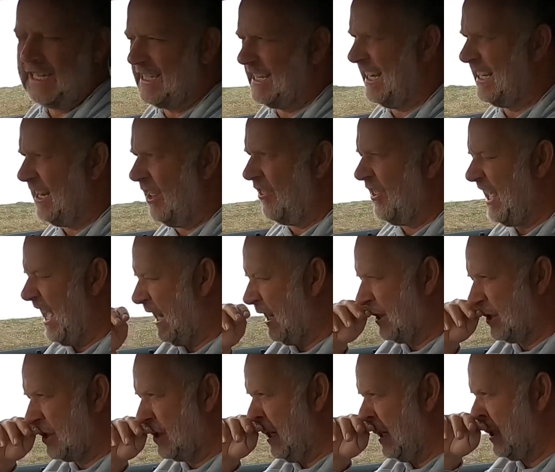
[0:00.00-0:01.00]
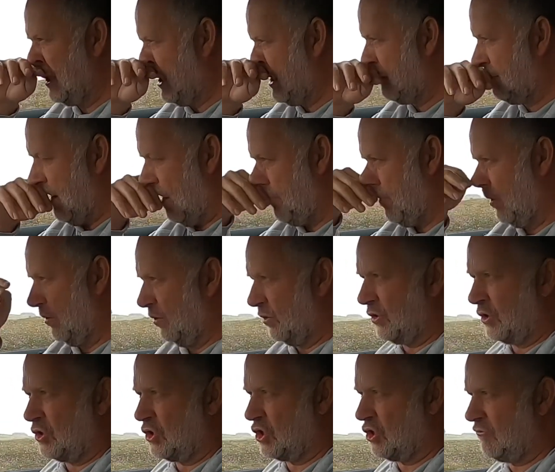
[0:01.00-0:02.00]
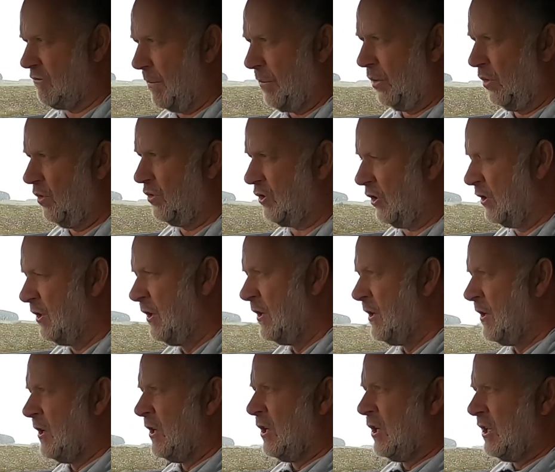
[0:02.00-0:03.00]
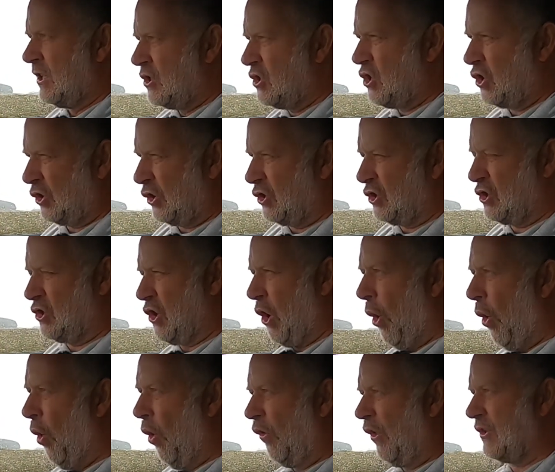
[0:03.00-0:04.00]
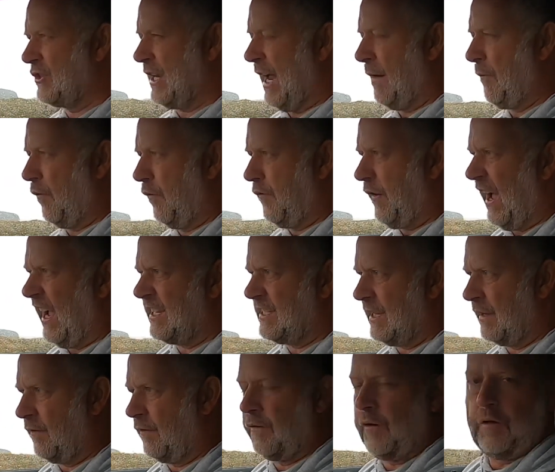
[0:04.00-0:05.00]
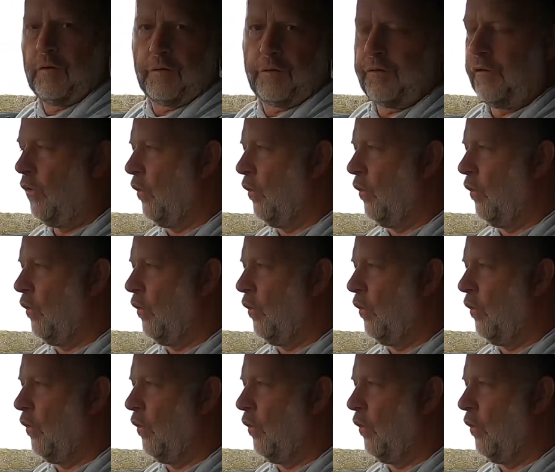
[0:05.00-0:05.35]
it in and the LSD scrabbles and scribbles and it's just all the time fighting for